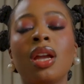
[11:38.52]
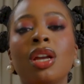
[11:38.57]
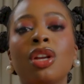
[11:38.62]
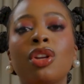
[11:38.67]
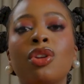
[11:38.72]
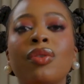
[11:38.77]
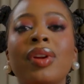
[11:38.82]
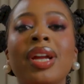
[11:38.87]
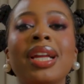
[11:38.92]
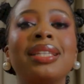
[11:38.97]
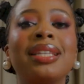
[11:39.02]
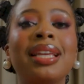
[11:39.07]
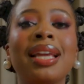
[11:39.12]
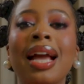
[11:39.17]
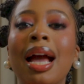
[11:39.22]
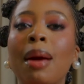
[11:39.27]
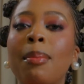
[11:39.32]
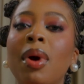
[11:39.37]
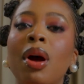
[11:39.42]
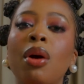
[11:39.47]
creating
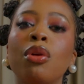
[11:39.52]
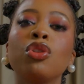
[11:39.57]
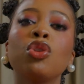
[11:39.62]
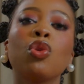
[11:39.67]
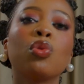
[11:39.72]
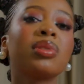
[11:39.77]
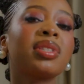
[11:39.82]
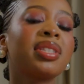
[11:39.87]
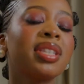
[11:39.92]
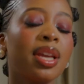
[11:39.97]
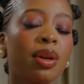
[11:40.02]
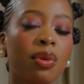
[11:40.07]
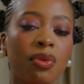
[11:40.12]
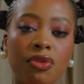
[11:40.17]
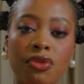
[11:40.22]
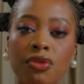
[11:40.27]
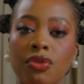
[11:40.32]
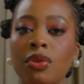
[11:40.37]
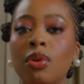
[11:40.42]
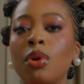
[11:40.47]
about
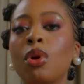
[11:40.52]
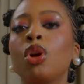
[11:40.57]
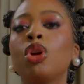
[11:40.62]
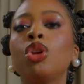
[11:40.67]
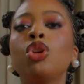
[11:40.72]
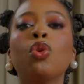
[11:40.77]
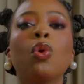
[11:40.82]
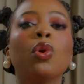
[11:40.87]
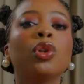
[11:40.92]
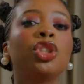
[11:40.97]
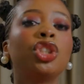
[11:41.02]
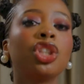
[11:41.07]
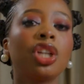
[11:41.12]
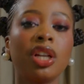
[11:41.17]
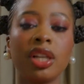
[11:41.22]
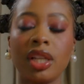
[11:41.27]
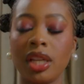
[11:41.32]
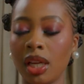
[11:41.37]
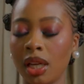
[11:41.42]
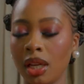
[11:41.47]
yourself, your
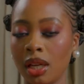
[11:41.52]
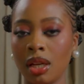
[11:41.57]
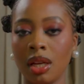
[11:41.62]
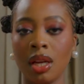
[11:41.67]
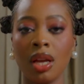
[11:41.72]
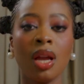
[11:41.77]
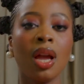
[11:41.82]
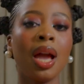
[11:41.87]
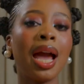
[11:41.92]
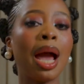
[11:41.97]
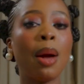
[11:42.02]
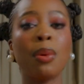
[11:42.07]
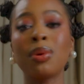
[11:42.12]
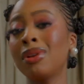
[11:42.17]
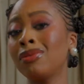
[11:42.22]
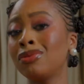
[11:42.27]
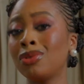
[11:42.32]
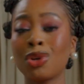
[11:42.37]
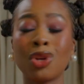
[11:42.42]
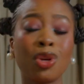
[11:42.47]
journey. I would
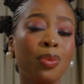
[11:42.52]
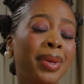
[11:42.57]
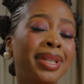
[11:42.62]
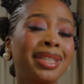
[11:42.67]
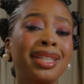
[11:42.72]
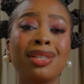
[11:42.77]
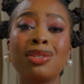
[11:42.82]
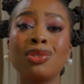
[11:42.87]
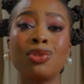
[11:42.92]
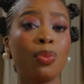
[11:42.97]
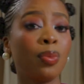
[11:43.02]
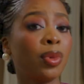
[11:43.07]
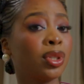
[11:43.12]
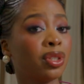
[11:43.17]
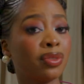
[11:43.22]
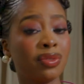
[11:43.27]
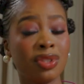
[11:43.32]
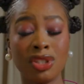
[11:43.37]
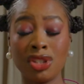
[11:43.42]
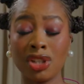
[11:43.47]
have documented so much
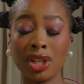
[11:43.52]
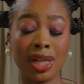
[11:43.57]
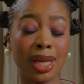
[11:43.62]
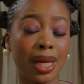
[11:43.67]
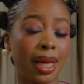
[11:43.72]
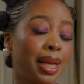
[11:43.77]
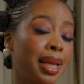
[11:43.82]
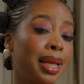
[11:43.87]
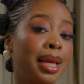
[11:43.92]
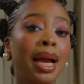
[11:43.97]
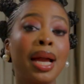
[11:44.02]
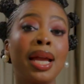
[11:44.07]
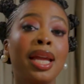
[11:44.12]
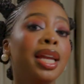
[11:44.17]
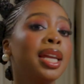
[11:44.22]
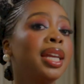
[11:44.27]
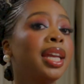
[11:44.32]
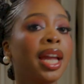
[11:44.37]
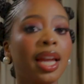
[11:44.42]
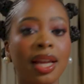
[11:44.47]
of the journey earlier.
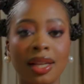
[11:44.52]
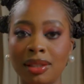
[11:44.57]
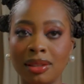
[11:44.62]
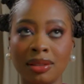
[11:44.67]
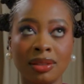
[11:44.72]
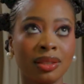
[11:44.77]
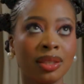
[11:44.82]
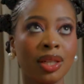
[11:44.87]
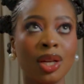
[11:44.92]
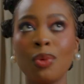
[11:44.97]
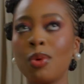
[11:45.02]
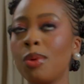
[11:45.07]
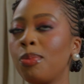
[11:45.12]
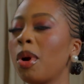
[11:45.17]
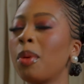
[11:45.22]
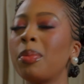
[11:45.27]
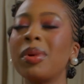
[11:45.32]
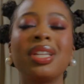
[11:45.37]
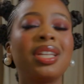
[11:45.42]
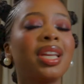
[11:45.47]
Again, we
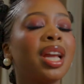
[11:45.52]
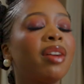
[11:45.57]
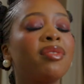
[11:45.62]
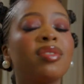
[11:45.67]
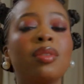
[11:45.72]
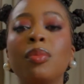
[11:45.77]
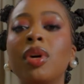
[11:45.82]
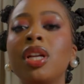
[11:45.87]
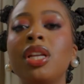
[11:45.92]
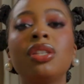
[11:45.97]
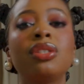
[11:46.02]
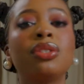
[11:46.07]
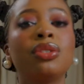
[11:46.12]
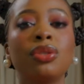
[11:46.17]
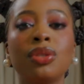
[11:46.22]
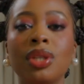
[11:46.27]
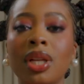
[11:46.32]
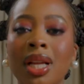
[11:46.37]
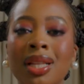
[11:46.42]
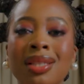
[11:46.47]
probably didn't have the money to
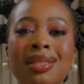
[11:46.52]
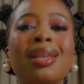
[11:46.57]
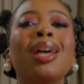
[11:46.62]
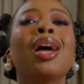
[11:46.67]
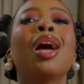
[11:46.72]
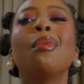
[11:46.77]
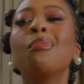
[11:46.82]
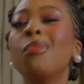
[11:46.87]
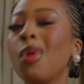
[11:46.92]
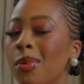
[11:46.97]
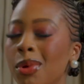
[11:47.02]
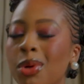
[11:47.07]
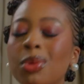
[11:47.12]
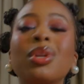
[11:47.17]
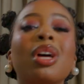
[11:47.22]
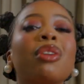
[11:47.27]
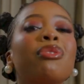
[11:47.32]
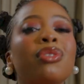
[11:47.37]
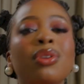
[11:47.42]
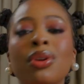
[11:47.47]
do that, but we could
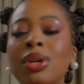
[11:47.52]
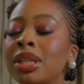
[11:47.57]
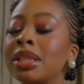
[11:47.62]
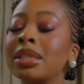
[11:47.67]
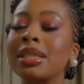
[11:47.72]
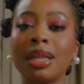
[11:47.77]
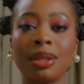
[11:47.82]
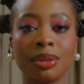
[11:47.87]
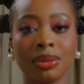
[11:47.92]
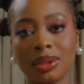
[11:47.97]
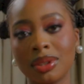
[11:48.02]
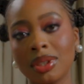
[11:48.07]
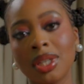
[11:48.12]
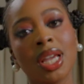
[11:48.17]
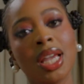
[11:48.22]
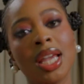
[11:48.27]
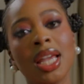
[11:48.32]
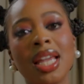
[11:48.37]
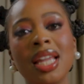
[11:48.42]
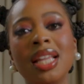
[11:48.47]
have figured it out
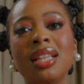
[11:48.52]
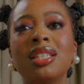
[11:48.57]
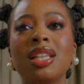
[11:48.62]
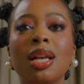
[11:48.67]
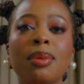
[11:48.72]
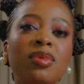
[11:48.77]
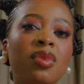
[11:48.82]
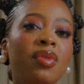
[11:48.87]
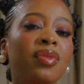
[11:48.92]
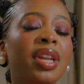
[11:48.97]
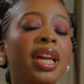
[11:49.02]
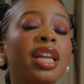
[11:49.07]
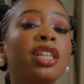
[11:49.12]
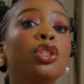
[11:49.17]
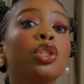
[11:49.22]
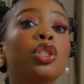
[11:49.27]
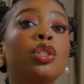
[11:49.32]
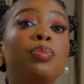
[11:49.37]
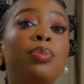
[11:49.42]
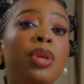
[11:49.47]
in terms of like
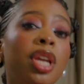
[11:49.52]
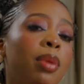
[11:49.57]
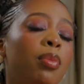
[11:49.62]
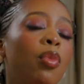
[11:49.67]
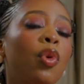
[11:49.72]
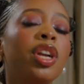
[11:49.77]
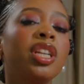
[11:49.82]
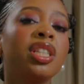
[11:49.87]
just being more